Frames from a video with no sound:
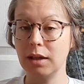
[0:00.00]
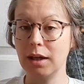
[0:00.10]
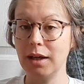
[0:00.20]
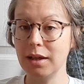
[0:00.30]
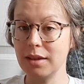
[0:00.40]

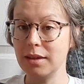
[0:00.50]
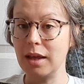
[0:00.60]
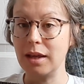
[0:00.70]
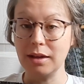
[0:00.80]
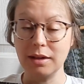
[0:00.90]
I
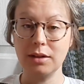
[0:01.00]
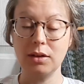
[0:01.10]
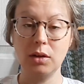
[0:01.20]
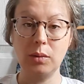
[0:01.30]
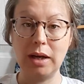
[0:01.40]
think,
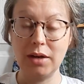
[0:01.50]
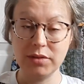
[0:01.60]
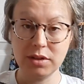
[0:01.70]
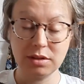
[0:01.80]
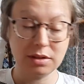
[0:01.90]
although I
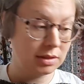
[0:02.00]
haven't